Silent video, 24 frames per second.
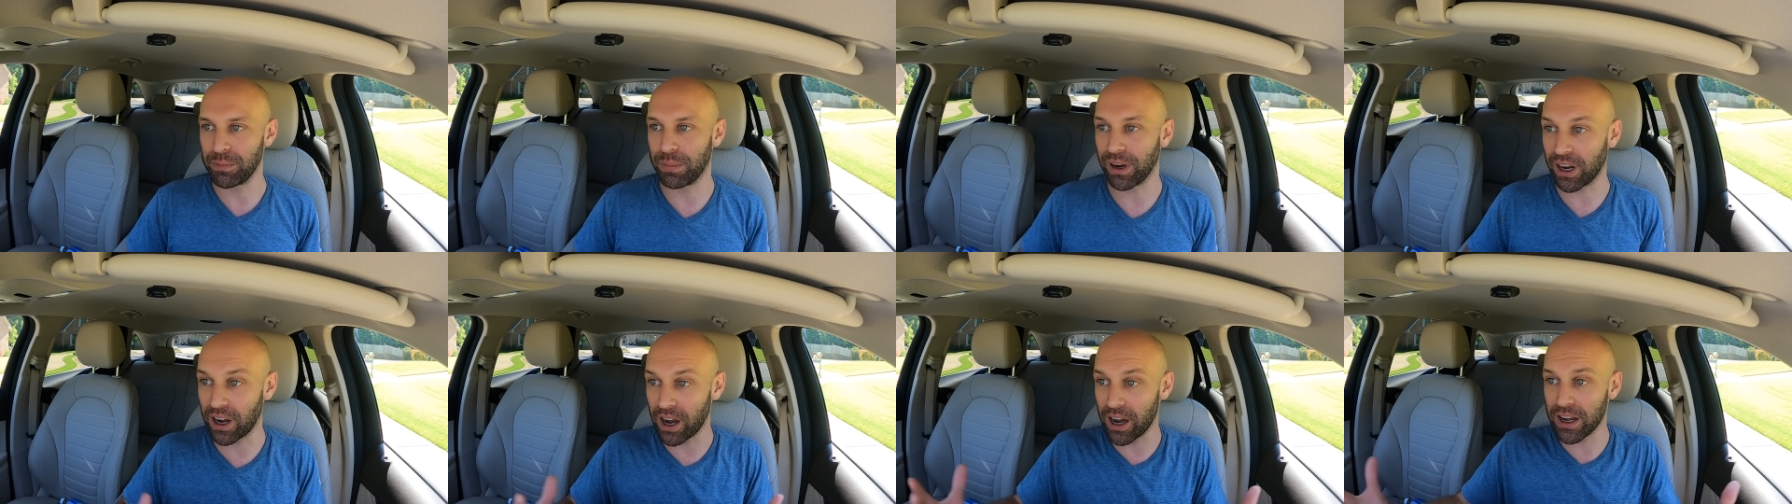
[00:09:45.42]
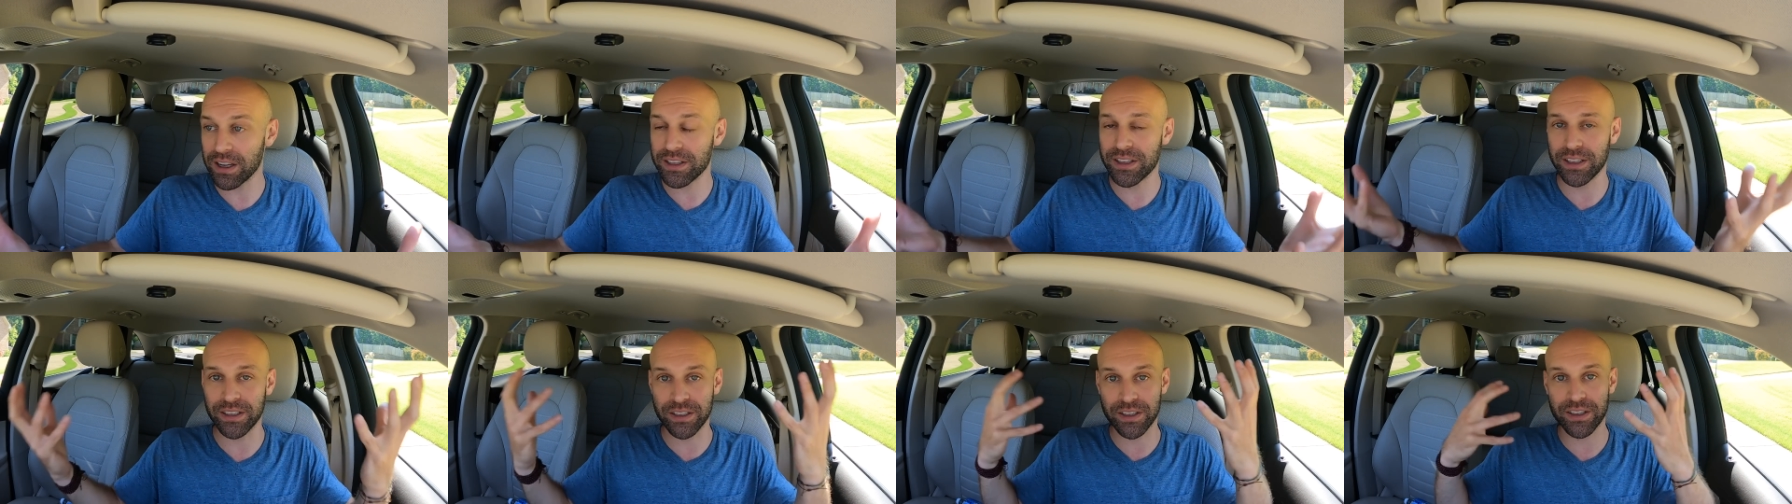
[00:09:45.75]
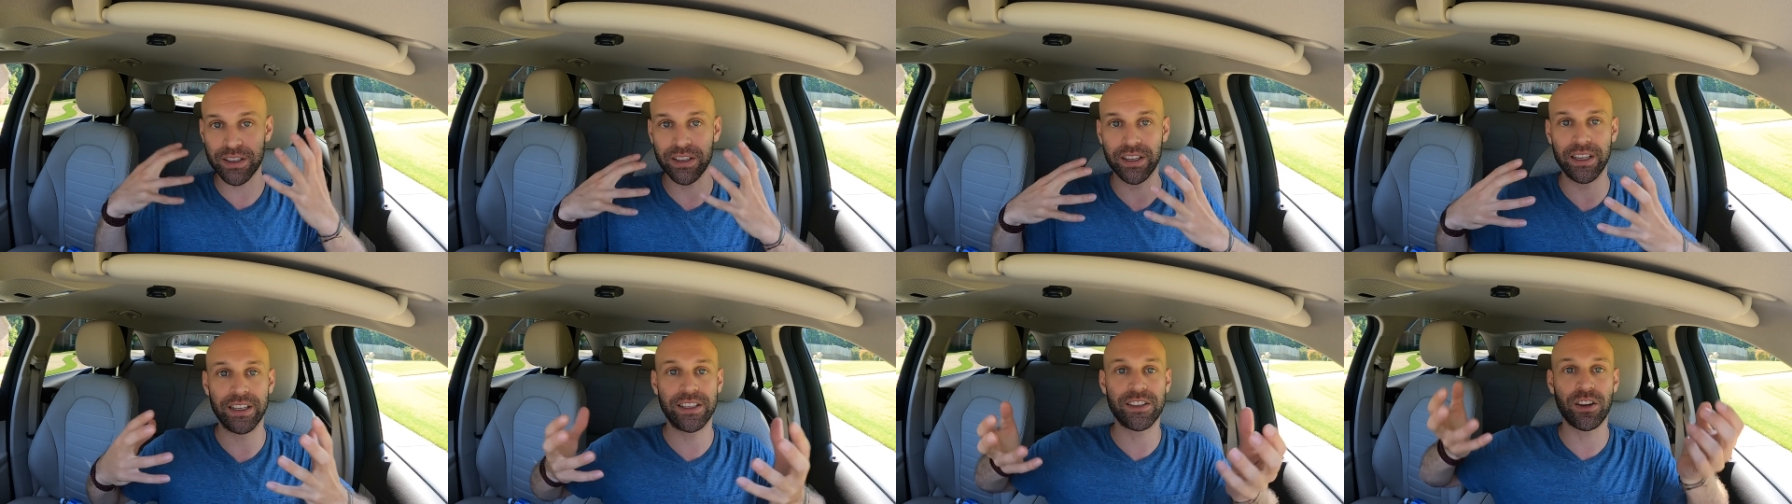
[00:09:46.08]
because
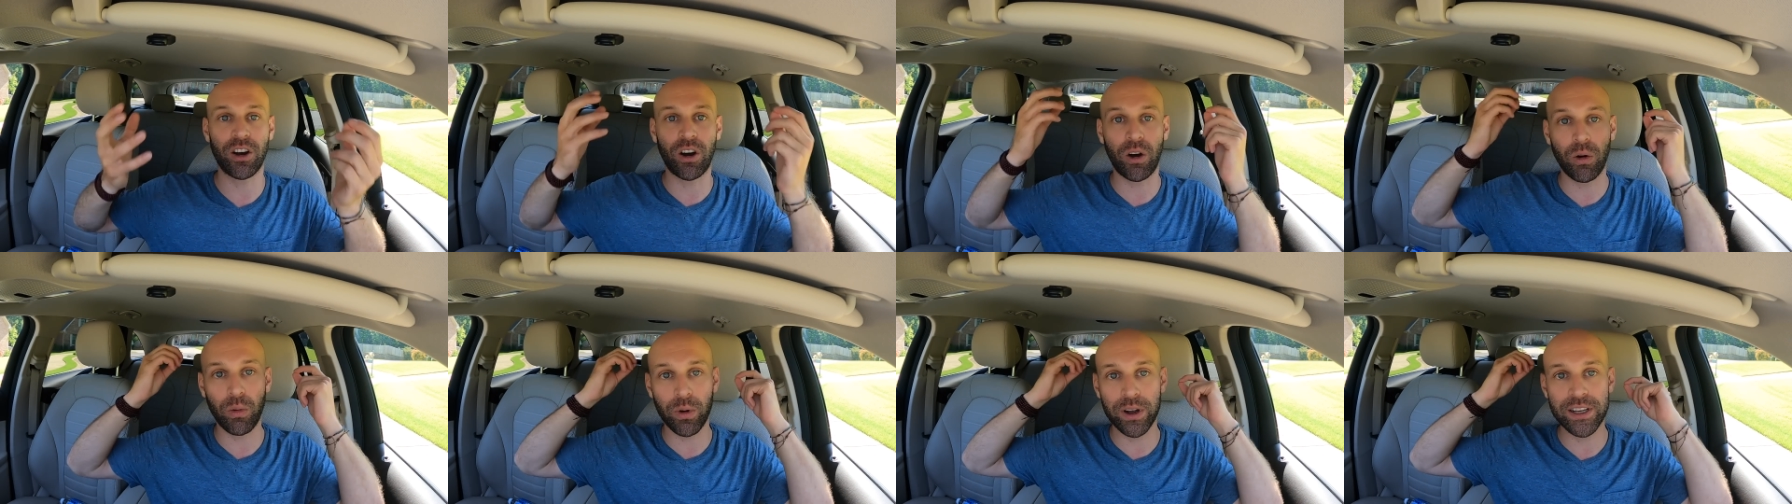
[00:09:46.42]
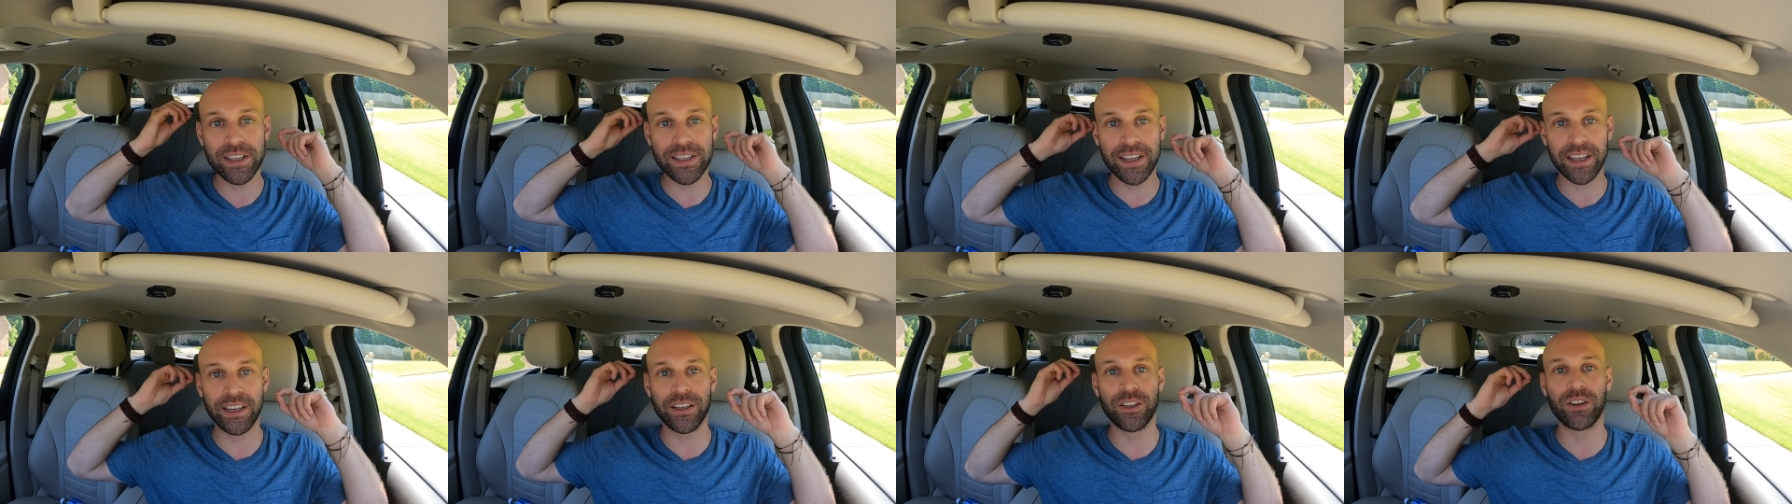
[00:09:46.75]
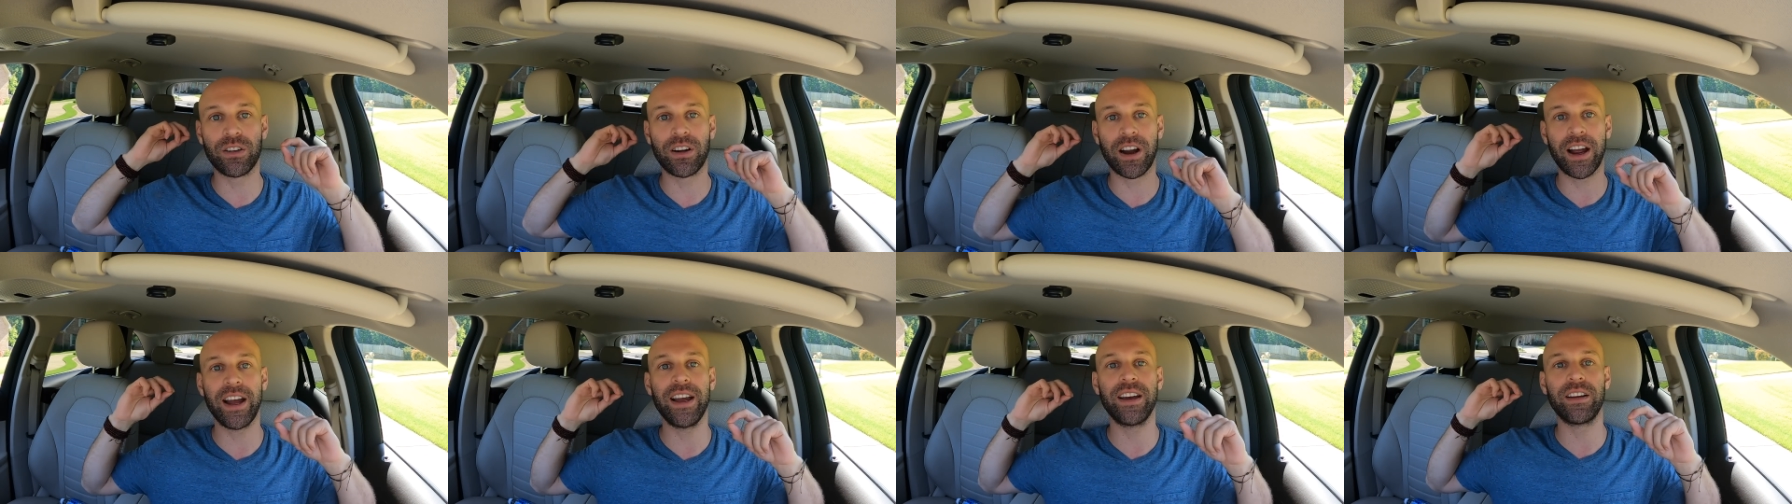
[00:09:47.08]
it's always in
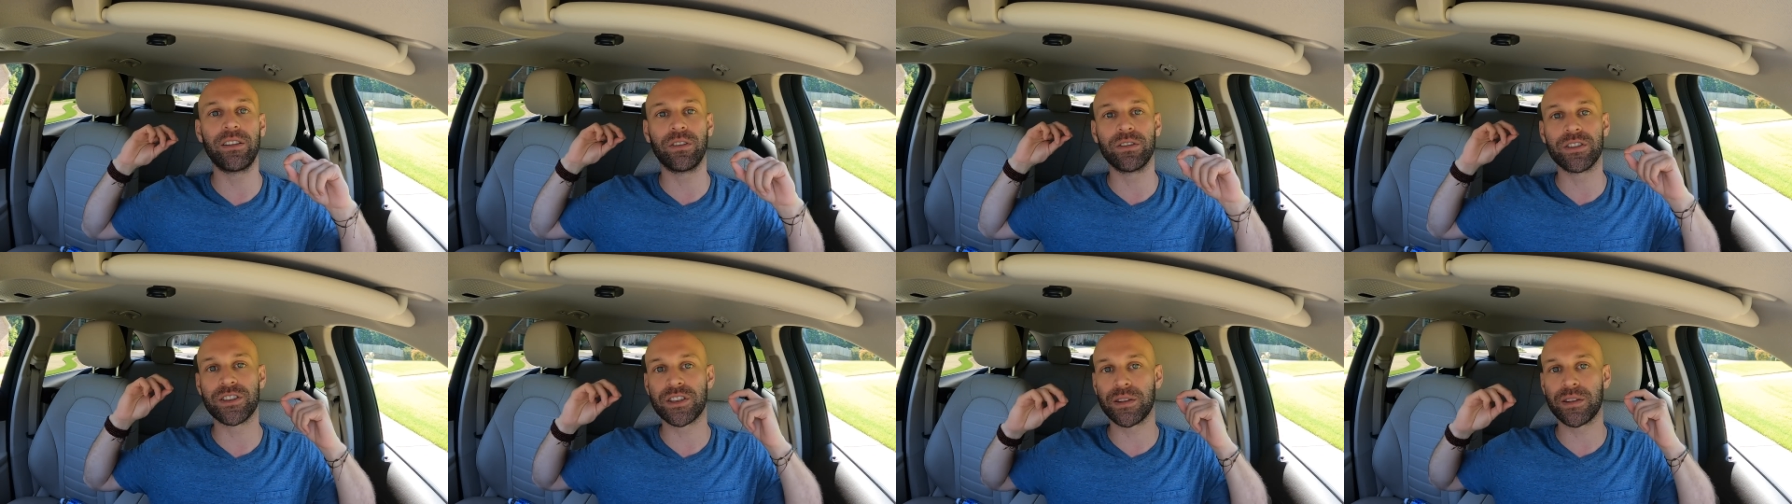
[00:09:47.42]
your head on